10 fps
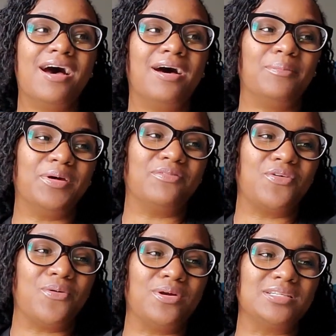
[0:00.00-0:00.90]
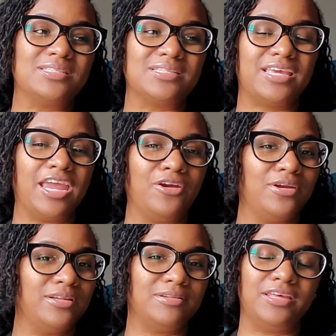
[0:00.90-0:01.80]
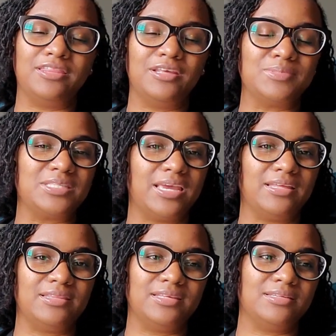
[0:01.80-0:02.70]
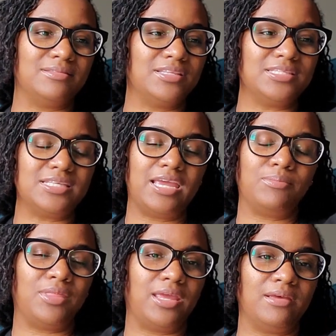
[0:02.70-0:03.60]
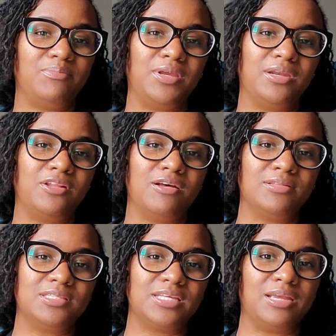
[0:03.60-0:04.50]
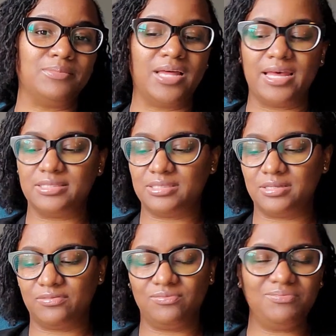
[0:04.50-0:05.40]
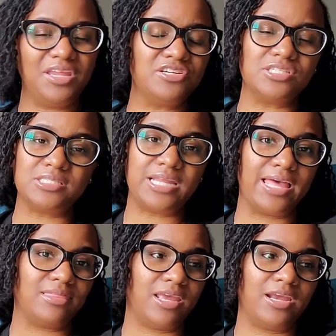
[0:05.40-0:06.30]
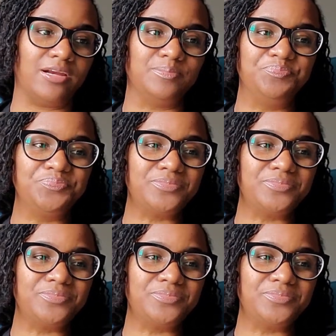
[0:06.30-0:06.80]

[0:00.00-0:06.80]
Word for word: Um, but of course, Karen and them saying the the same thing of being along the same lines of they're just not there.